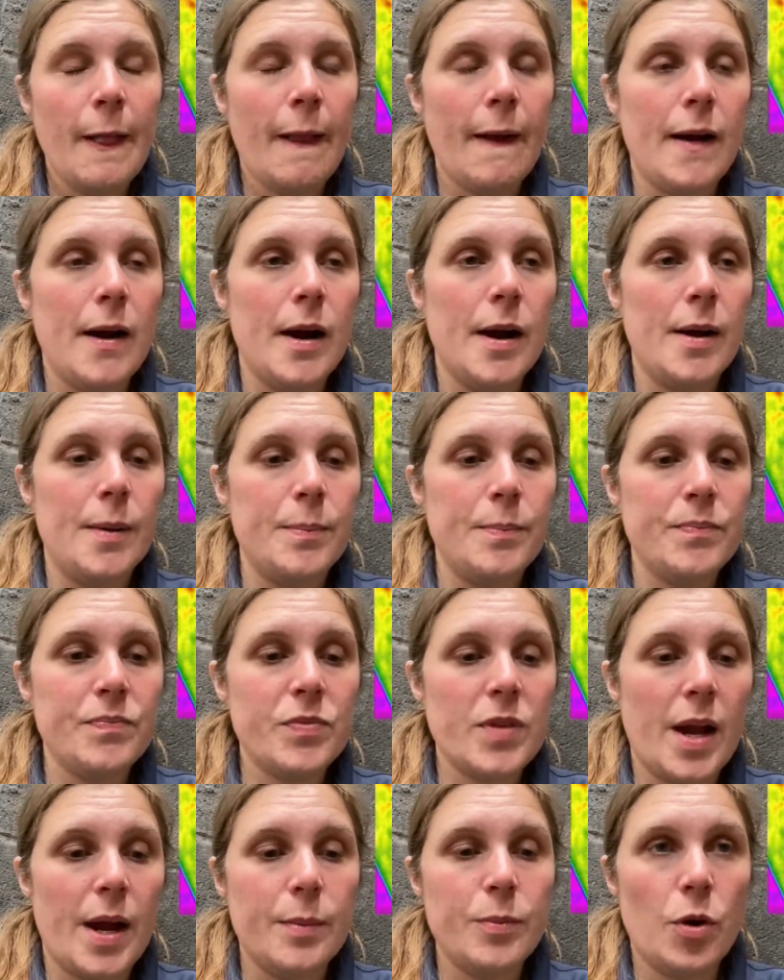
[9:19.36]

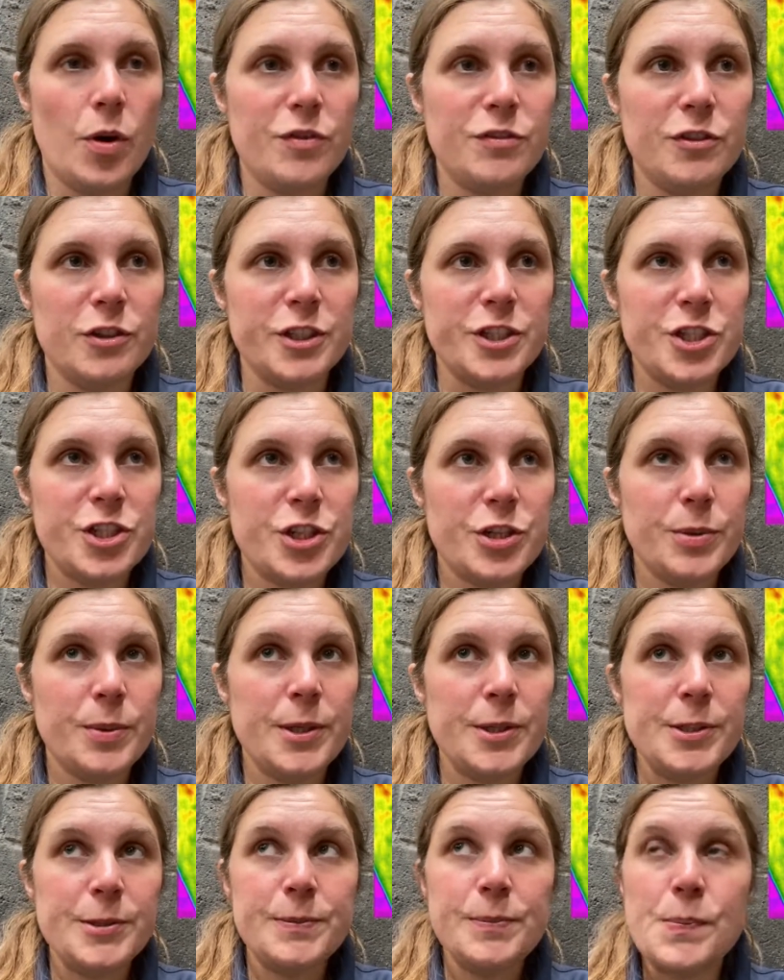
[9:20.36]
I'm not fully
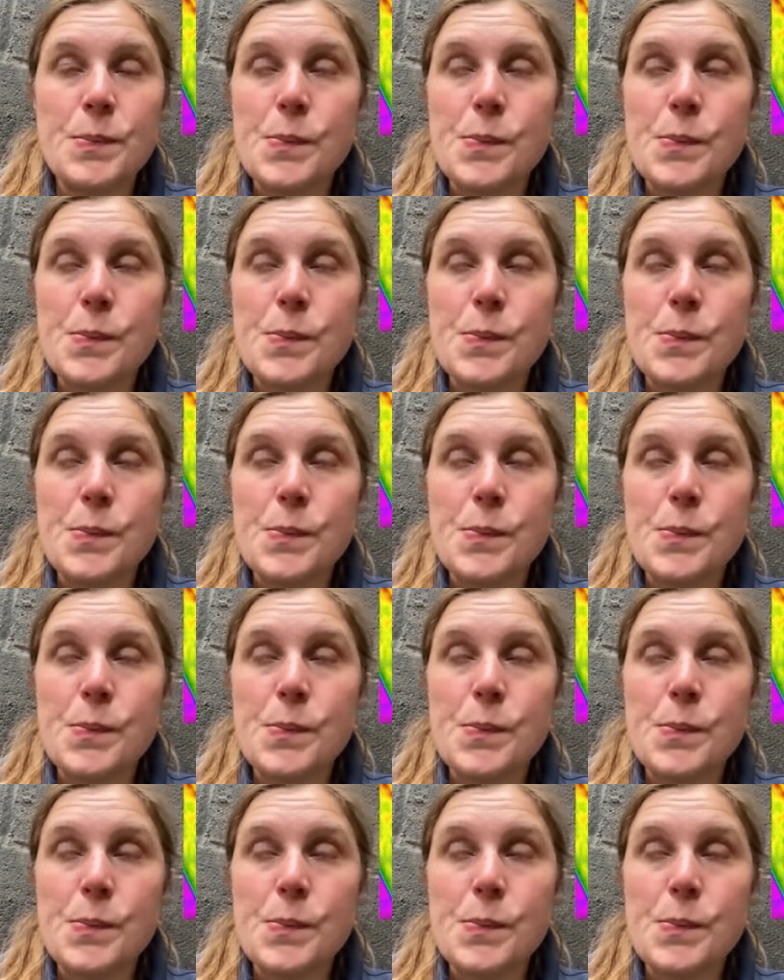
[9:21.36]
sure.